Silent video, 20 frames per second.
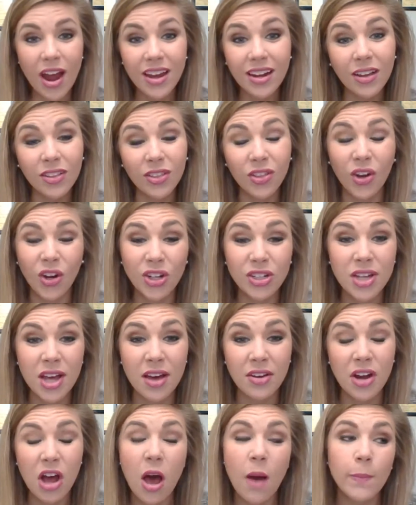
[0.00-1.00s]
And I learned how
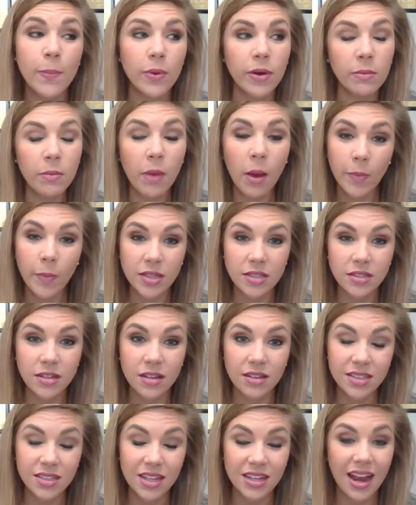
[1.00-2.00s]
to operate my
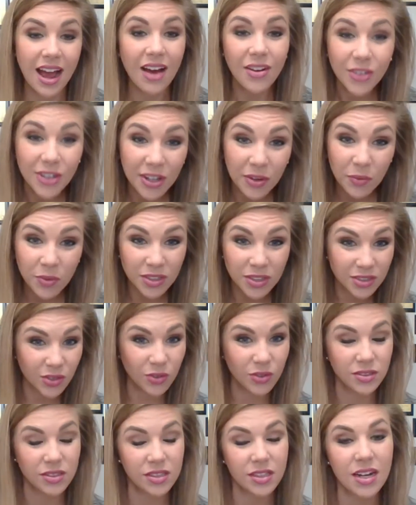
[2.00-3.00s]
business and how to get
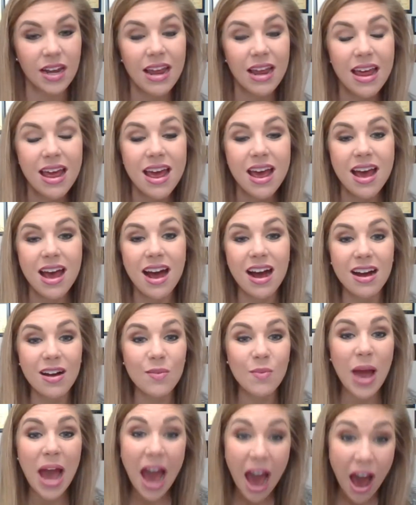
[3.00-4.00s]
results and
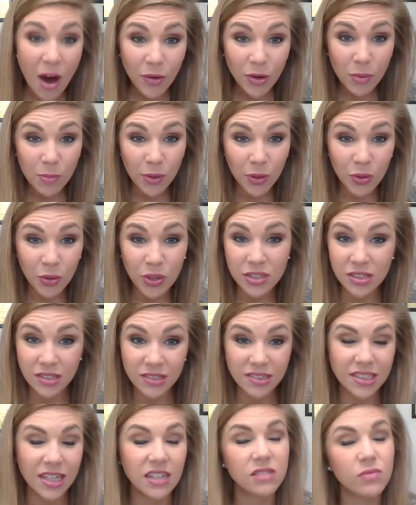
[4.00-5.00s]
how to build a
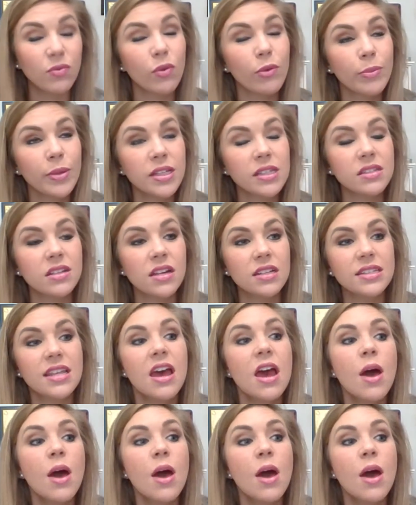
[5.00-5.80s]
successful business.